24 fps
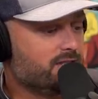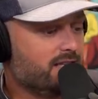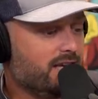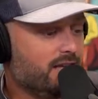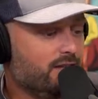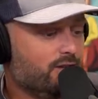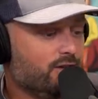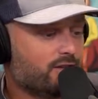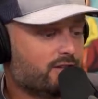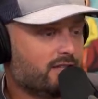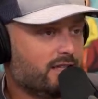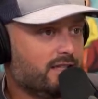say I
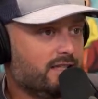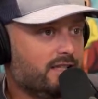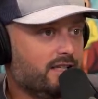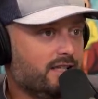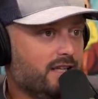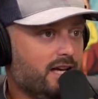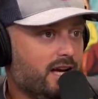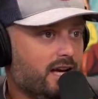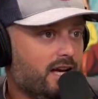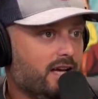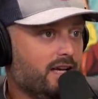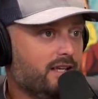look like a
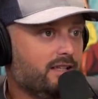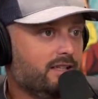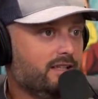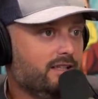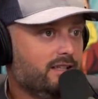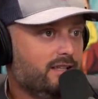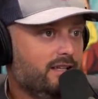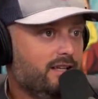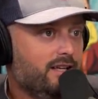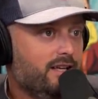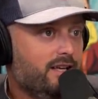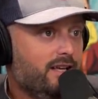guy
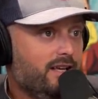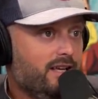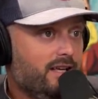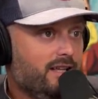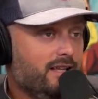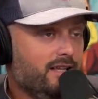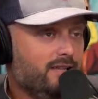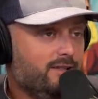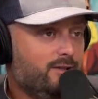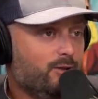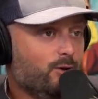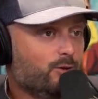
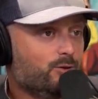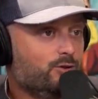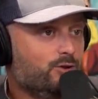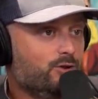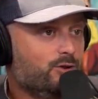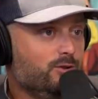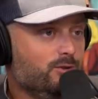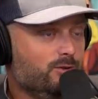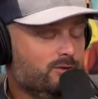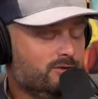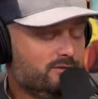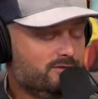that told
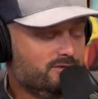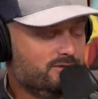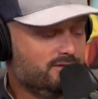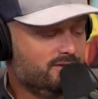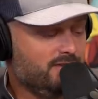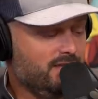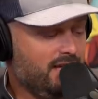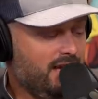you